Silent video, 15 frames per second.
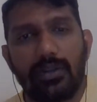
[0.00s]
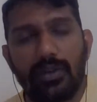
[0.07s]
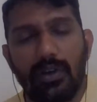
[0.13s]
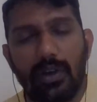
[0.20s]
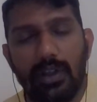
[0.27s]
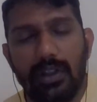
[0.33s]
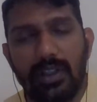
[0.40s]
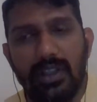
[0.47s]

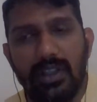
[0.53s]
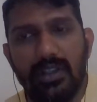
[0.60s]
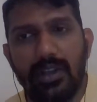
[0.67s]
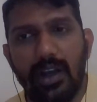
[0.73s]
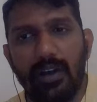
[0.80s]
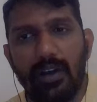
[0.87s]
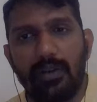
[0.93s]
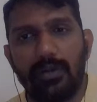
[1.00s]
So
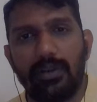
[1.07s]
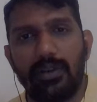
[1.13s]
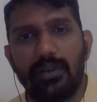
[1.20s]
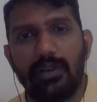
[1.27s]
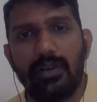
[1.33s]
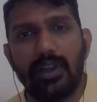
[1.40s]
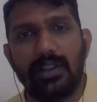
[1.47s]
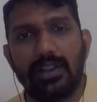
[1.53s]
this is
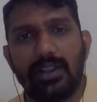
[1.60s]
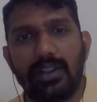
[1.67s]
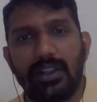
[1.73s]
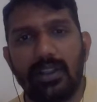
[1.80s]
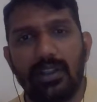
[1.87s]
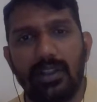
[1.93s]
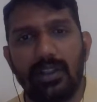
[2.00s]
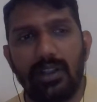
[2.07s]
how you can
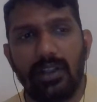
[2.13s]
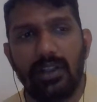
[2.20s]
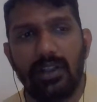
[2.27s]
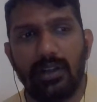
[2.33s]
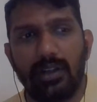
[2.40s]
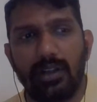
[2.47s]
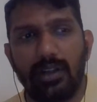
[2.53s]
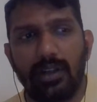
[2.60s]
see
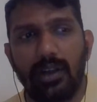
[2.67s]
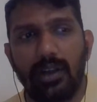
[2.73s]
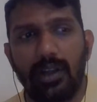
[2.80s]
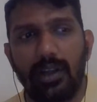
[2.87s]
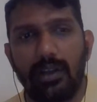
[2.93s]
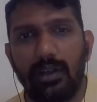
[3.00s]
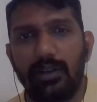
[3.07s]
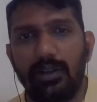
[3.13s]

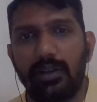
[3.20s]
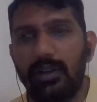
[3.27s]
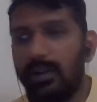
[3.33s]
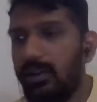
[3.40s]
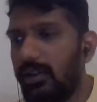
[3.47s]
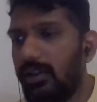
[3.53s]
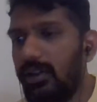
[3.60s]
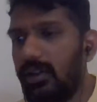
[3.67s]
there
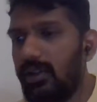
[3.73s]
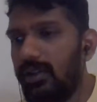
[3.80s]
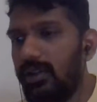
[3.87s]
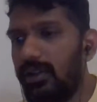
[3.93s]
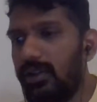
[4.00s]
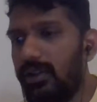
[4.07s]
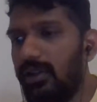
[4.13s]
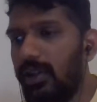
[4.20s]

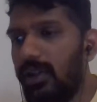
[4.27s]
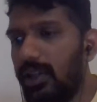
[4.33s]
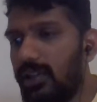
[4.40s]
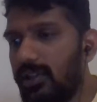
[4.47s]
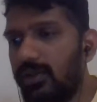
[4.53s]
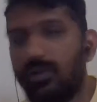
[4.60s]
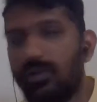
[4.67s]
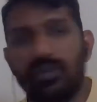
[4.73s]

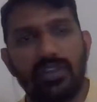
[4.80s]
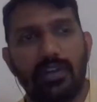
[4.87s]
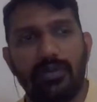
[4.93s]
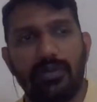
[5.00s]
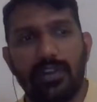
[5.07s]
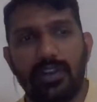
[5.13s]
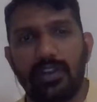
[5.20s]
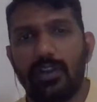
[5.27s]
is a two
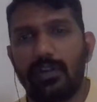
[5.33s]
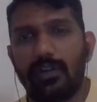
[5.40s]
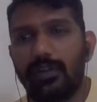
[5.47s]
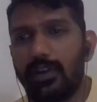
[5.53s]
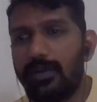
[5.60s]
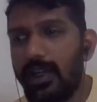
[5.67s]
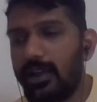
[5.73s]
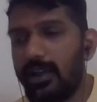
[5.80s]
services
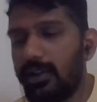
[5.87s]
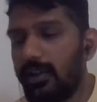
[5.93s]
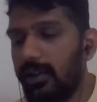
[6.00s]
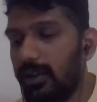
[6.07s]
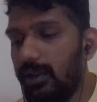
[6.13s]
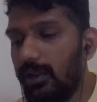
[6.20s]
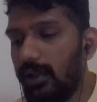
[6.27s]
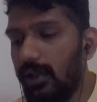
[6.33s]
offered by a
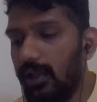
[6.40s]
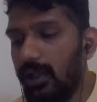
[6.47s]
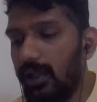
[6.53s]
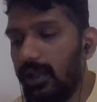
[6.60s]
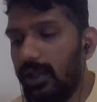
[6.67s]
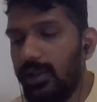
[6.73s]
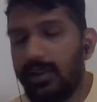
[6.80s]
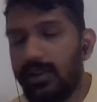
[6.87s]

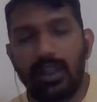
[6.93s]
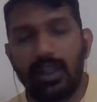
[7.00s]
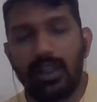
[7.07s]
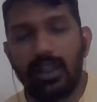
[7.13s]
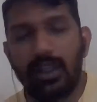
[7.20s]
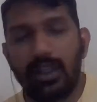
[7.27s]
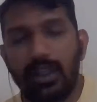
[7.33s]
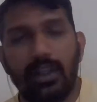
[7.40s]

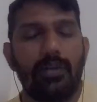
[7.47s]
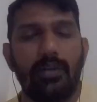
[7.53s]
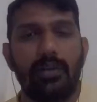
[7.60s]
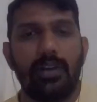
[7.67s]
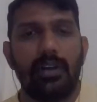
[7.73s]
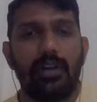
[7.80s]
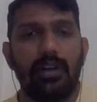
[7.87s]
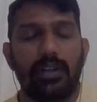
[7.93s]
single
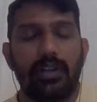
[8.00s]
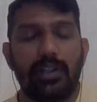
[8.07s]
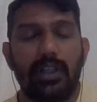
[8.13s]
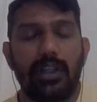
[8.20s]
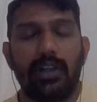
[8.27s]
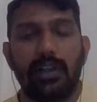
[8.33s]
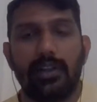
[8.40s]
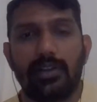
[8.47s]
owner,
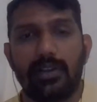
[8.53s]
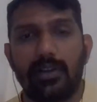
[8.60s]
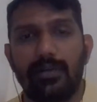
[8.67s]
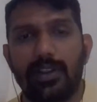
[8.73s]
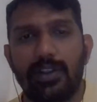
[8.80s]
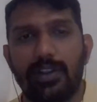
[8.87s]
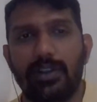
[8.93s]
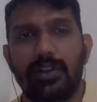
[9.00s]
single
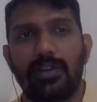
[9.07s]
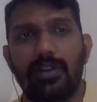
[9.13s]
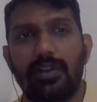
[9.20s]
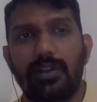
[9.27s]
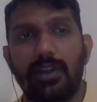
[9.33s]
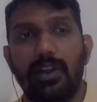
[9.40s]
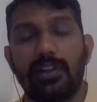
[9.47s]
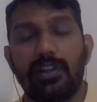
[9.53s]

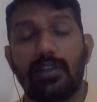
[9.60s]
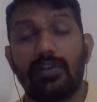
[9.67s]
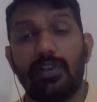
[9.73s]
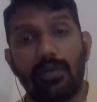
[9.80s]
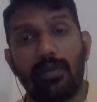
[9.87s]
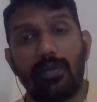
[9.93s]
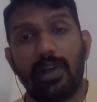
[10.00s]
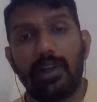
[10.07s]

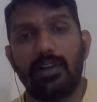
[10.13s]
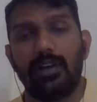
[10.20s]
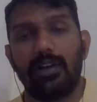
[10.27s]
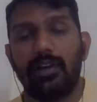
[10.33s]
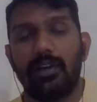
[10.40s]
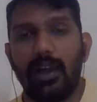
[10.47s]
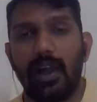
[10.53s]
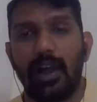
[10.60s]
service
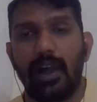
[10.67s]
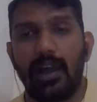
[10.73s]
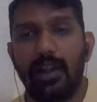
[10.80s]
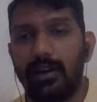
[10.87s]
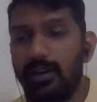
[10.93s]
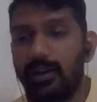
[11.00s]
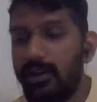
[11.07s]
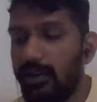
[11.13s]
provider,
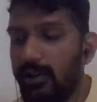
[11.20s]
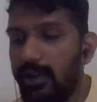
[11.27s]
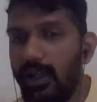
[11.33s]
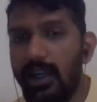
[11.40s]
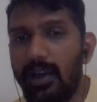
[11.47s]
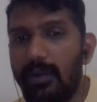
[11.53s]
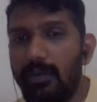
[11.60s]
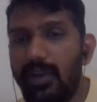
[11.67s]
and
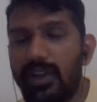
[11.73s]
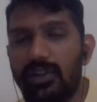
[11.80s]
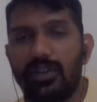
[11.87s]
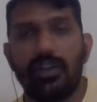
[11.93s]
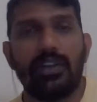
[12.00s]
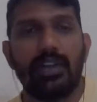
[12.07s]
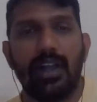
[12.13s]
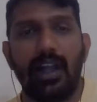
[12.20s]

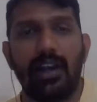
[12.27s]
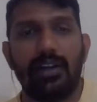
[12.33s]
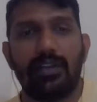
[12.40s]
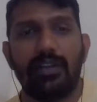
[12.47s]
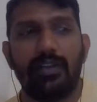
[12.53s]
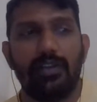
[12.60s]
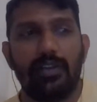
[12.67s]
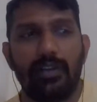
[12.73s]
based on
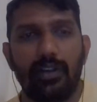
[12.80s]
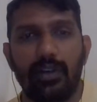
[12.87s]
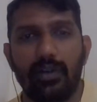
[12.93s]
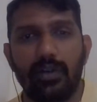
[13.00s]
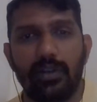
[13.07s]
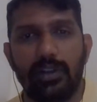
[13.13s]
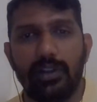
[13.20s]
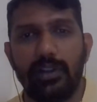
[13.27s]
that, the
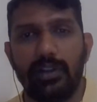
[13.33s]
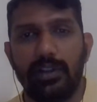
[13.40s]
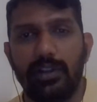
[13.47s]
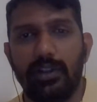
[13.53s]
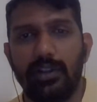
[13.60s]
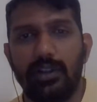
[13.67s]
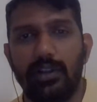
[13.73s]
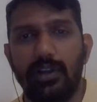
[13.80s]
goal
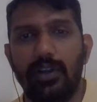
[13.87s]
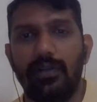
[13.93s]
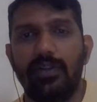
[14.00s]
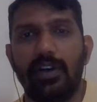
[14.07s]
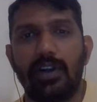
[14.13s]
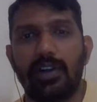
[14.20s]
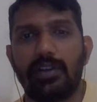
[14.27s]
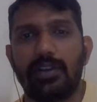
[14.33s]

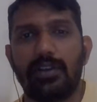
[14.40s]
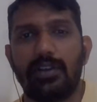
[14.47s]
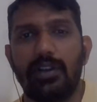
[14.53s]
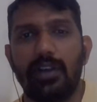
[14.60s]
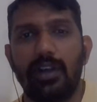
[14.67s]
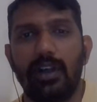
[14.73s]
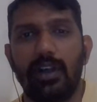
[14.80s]
differs,